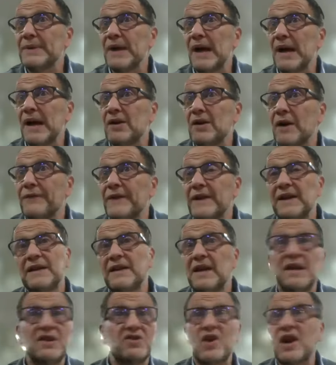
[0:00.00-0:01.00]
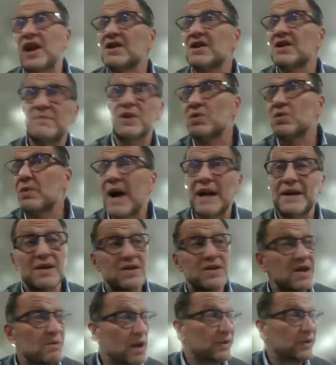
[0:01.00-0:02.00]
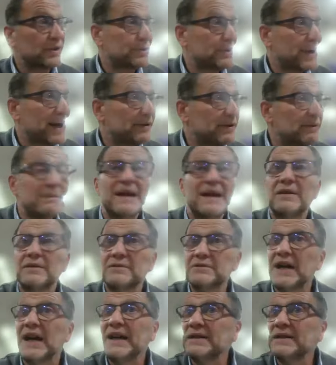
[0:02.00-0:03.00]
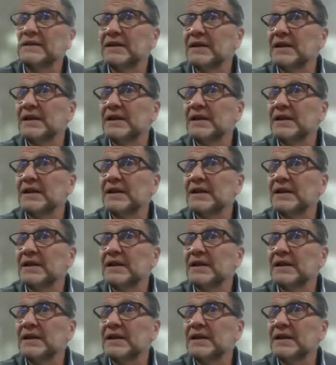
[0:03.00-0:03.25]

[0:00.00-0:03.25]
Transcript: prayer coffin and then drink as much wine as you want, you right?